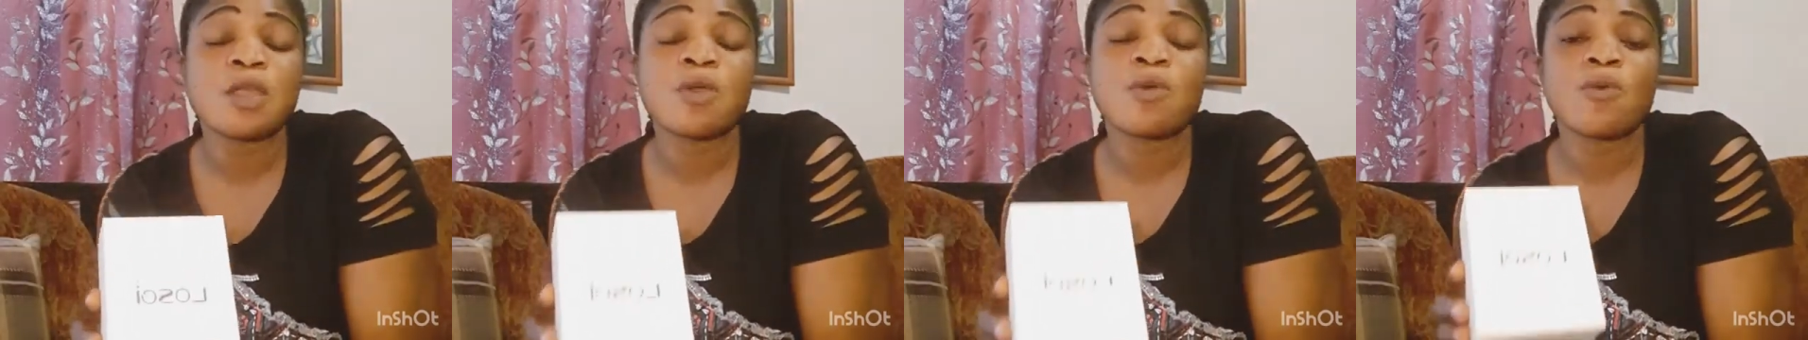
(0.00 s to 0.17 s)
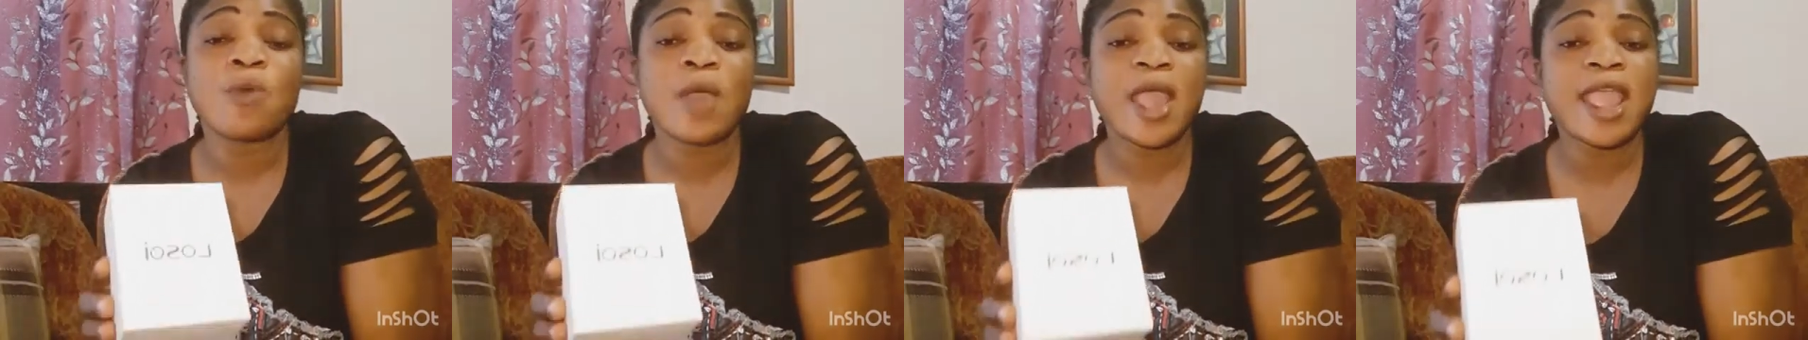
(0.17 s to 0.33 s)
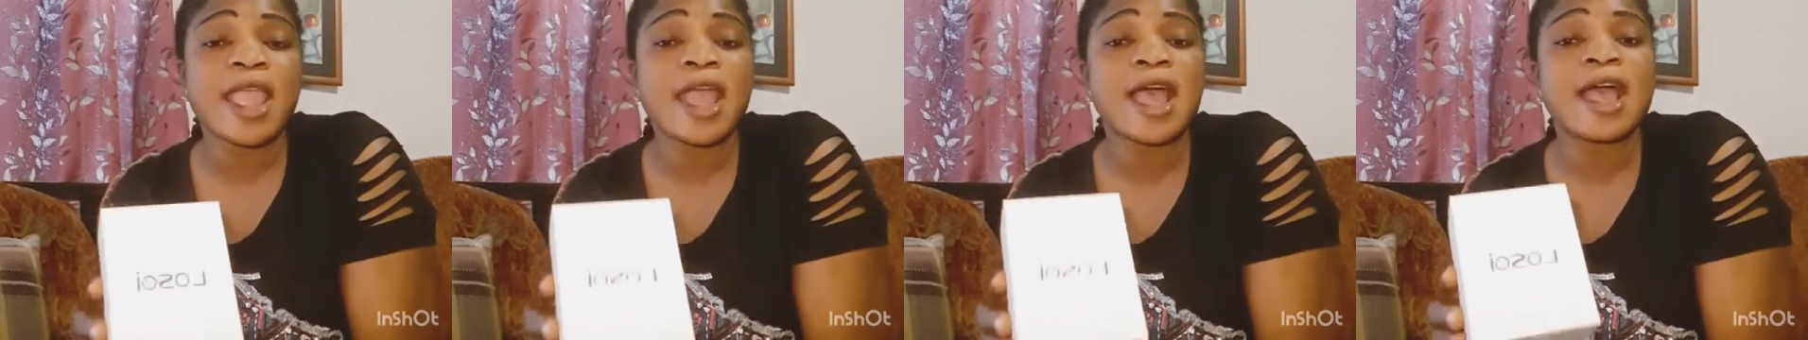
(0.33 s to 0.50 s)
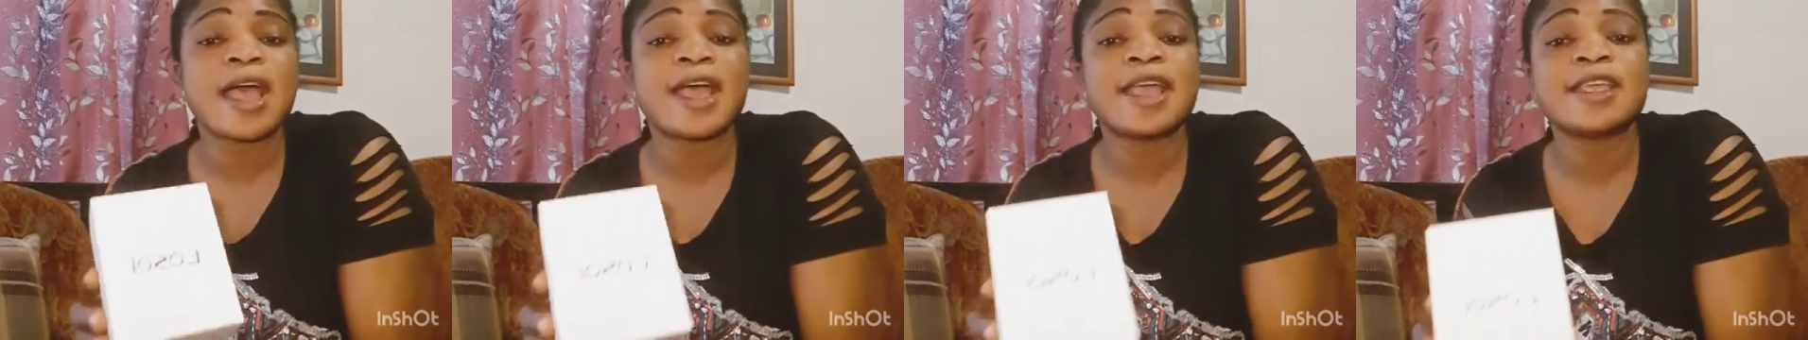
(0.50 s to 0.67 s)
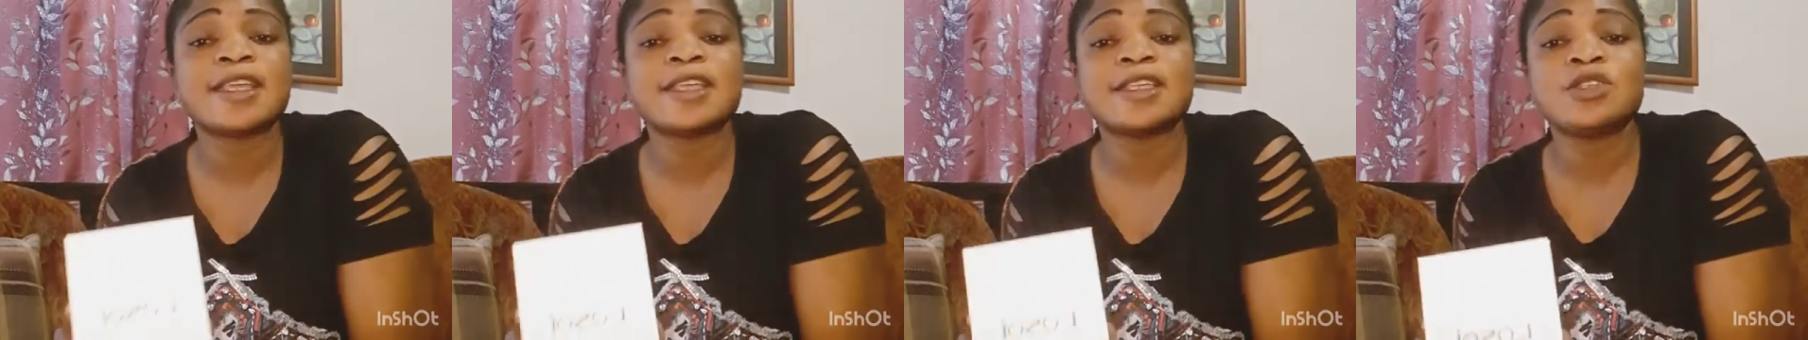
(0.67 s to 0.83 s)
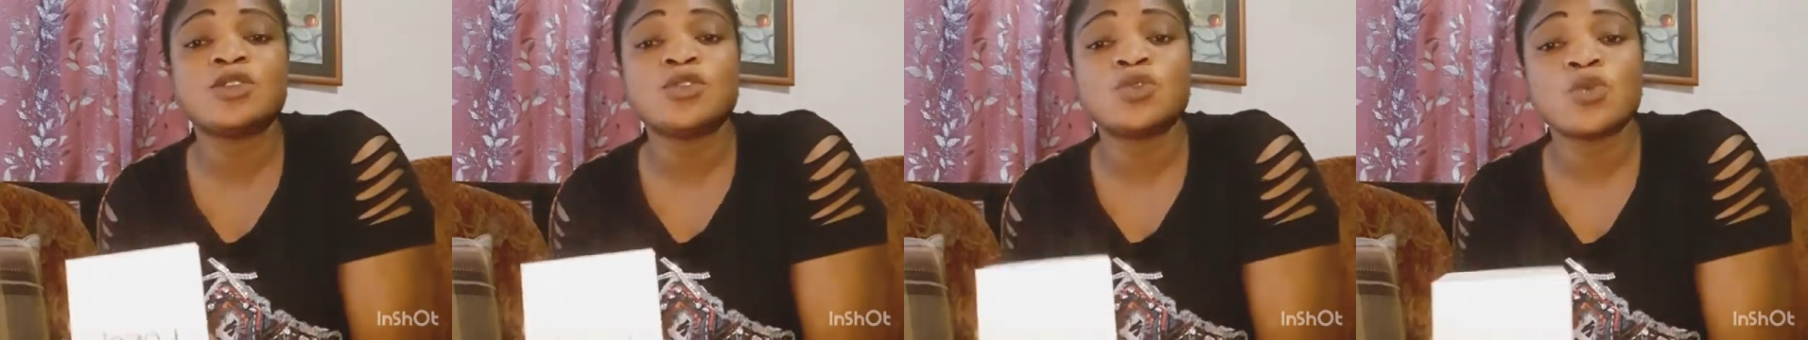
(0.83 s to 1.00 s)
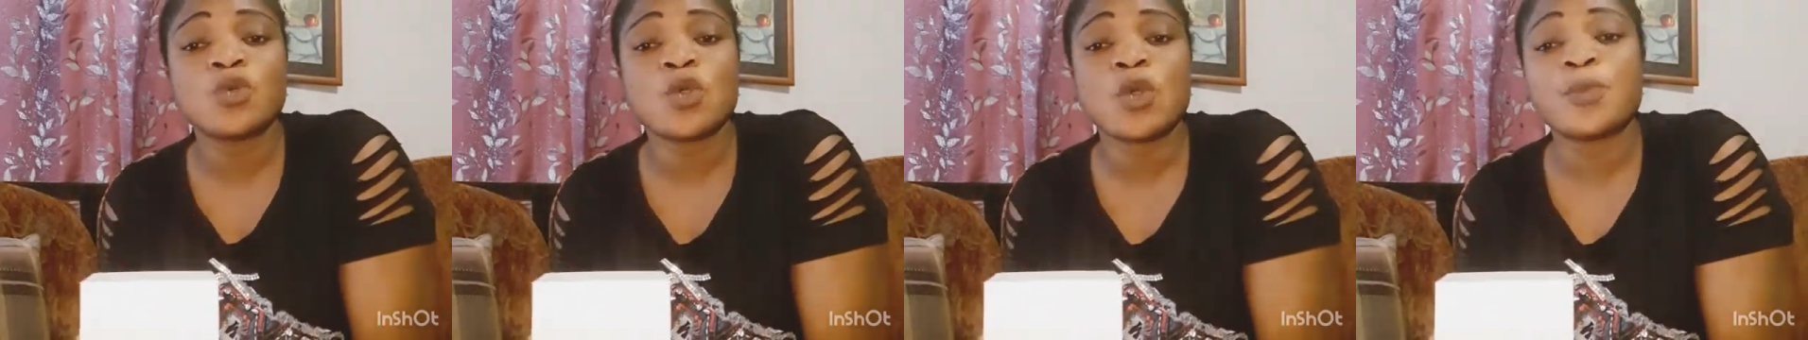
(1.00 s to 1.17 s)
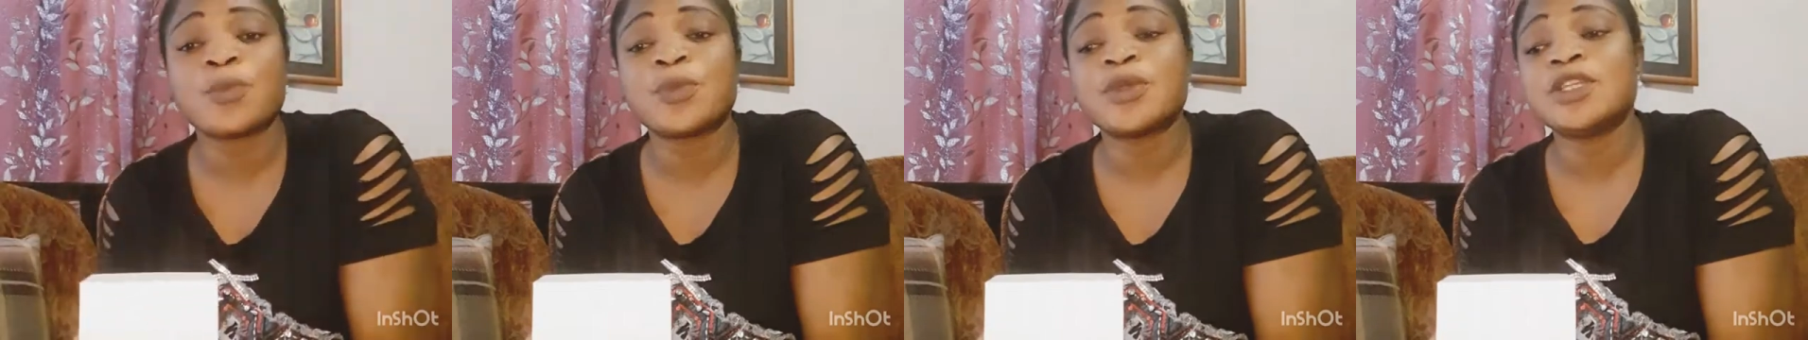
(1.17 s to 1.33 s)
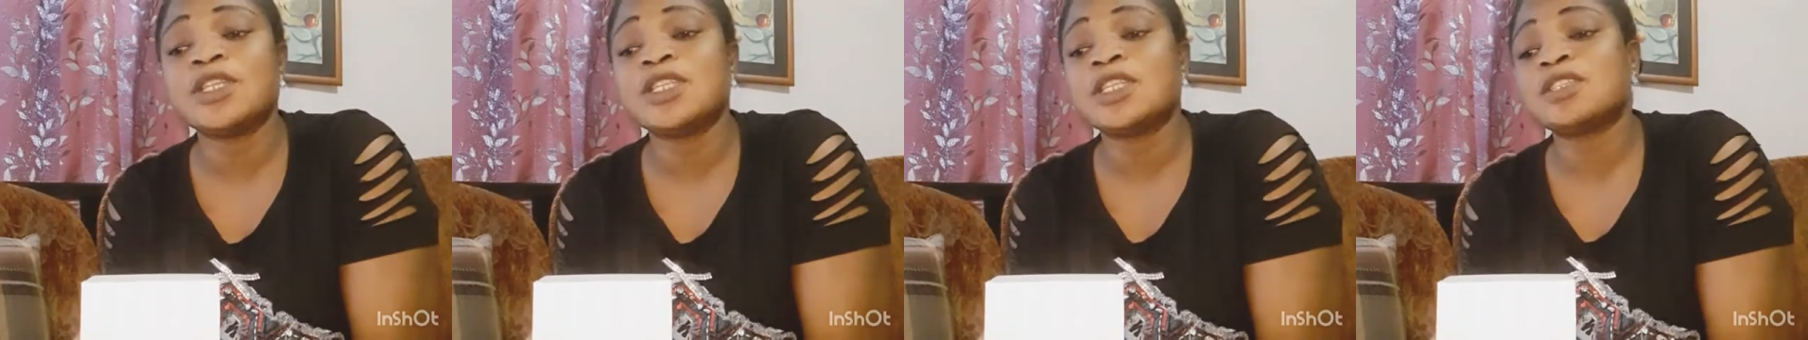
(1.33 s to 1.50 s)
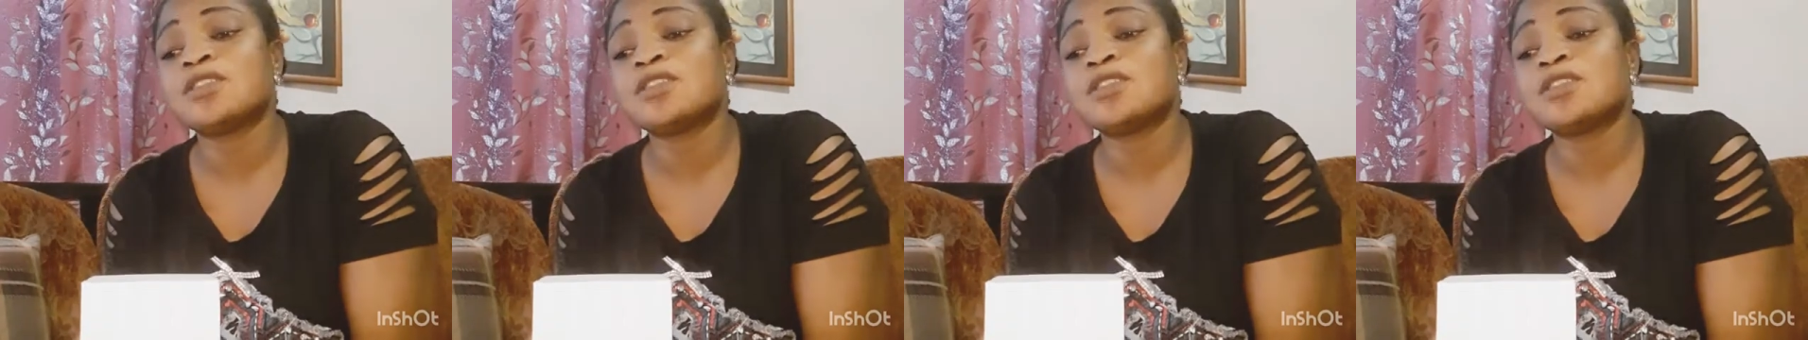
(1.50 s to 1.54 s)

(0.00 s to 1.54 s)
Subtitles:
why I do open